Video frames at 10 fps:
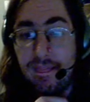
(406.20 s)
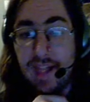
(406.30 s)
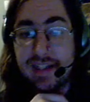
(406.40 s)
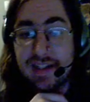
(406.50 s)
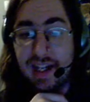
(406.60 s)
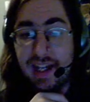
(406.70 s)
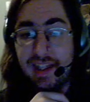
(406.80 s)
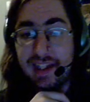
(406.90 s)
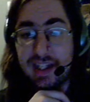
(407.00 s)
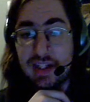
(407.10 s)
I
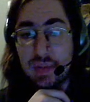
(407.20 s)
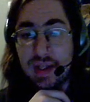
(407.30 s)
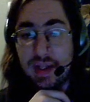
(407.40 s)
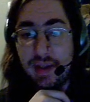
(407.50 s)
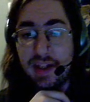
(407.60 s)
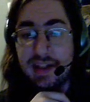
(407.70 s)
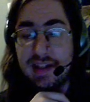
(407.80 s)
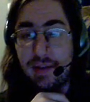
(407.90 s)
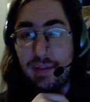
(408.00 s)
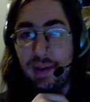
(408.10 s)
think that's one of the
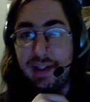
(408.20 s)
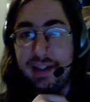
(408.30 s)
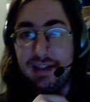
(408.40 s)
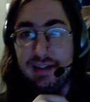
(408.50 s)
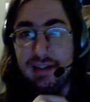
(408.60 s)
things that really